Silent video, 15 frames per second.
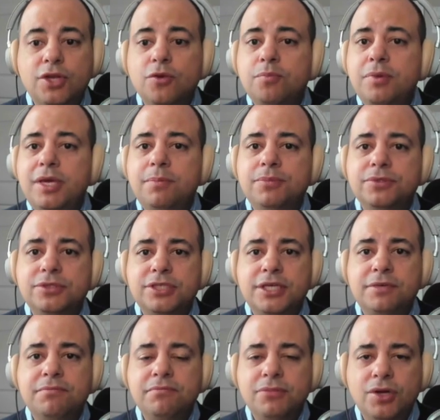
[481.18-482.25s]
people's
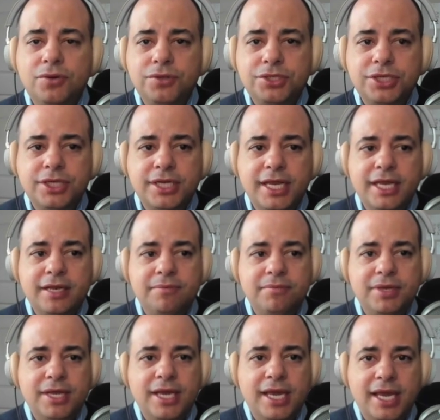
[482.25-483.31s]
emotion and
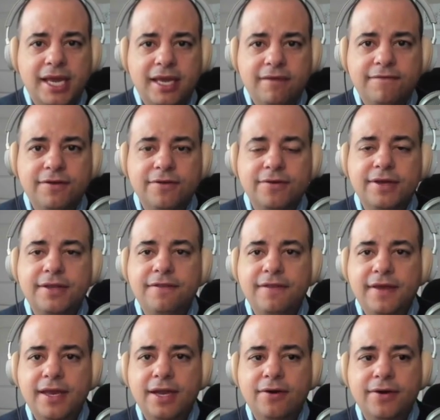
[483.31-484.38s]
behavior in
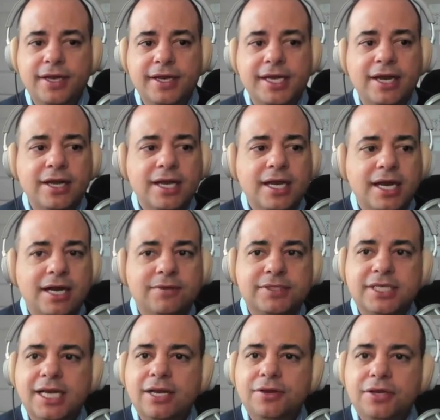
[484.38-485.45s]
the area. Now, I will
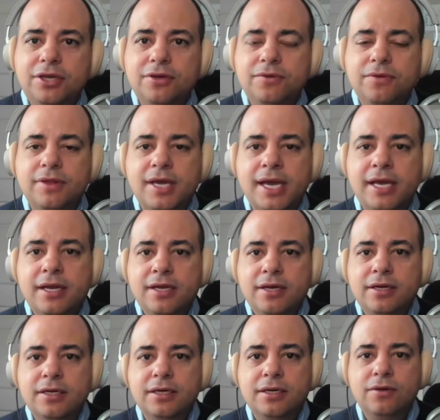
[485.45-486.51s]
tell you that
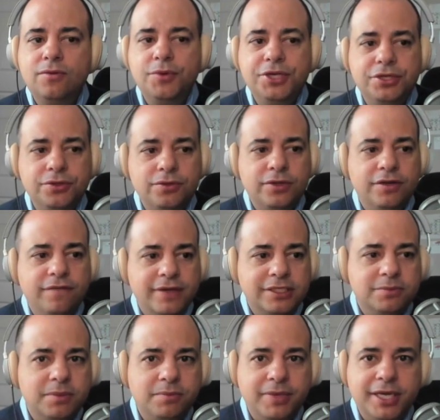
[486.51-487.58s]
we do
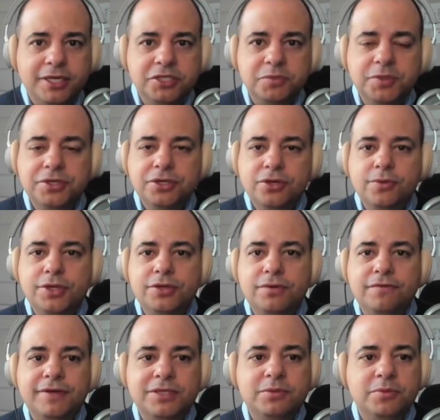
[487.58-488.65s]
investment management. We do
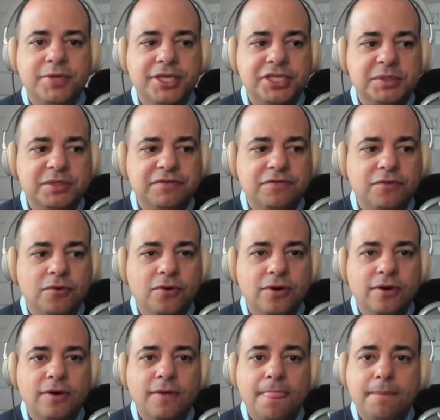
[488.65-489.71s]
investment management
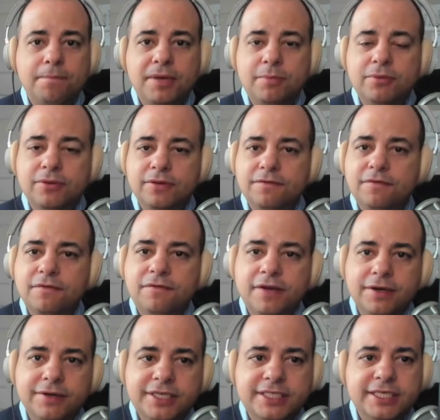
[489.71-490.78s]
for people of
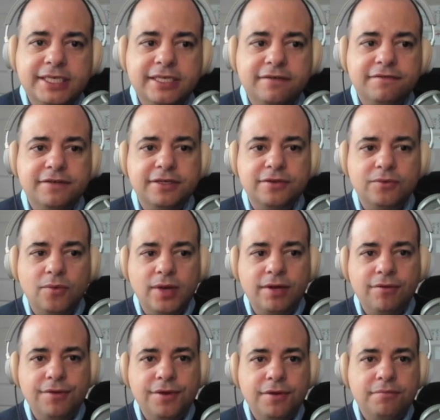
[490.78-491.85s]
very significant
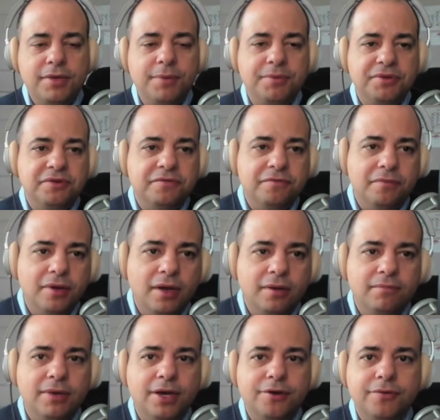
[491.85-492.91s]
wealth, people of
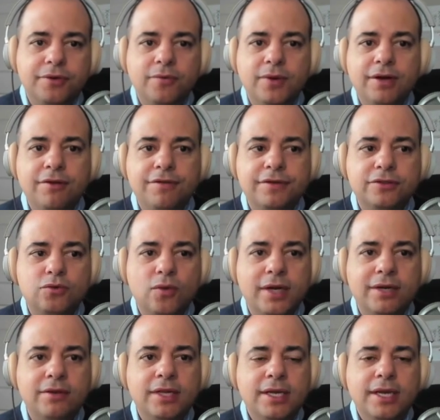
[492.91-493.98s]
moderate wealth as
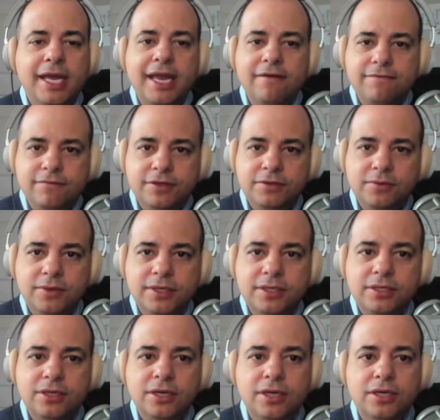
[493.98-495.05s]
well.
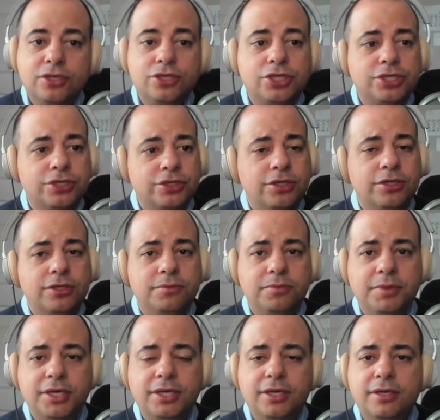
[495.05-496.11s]
Everyone should
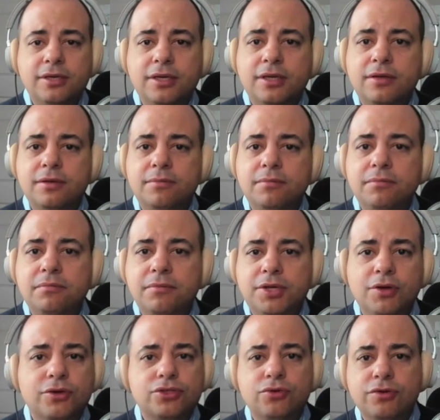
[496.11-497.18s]
be,
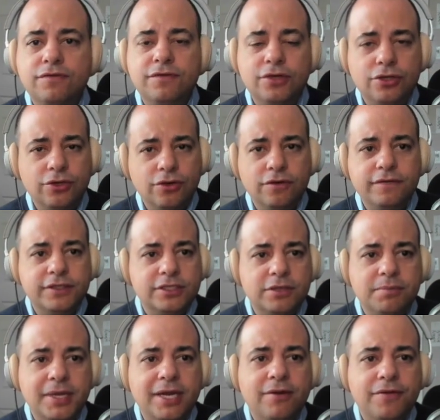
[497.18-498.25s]
sort of nervous
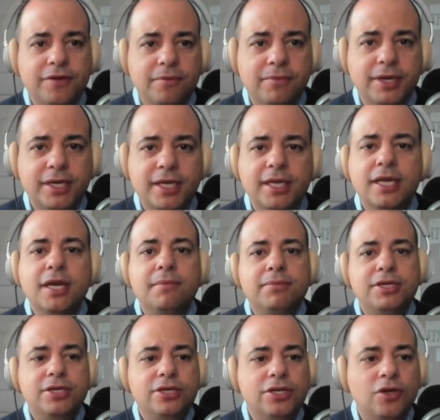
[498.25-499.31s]
about their money,
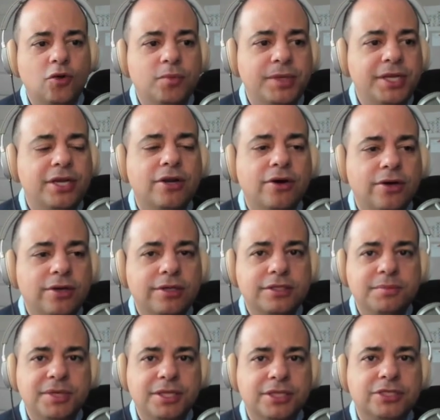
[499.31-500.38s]
but nobody
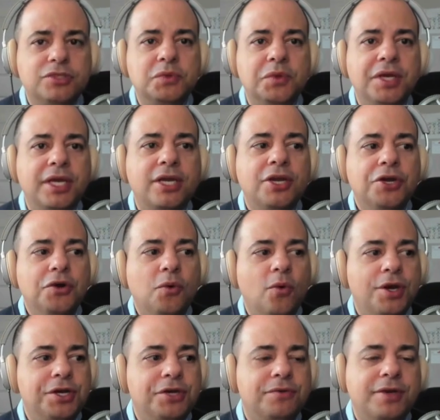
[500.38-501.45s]
called me this week
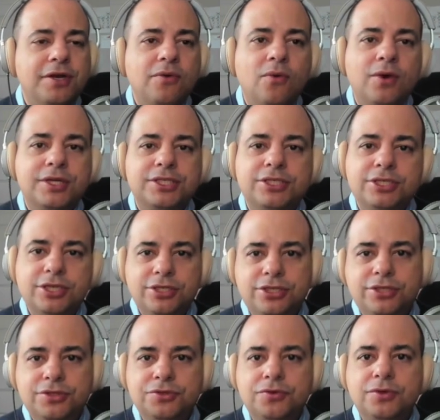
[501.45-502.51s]
wondering what to
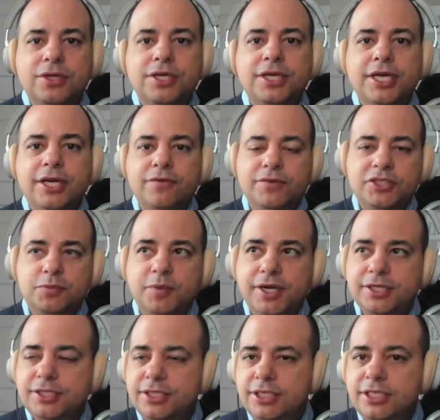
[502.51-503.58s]
do in
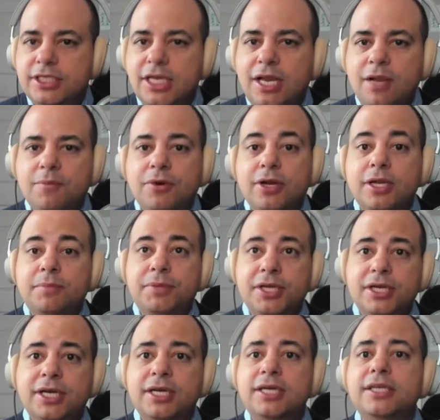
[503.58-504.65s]
response to the stock market,
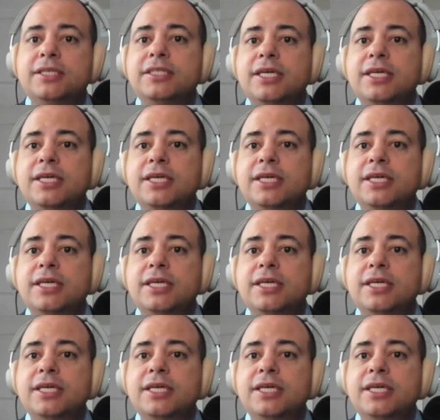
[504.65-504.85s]
because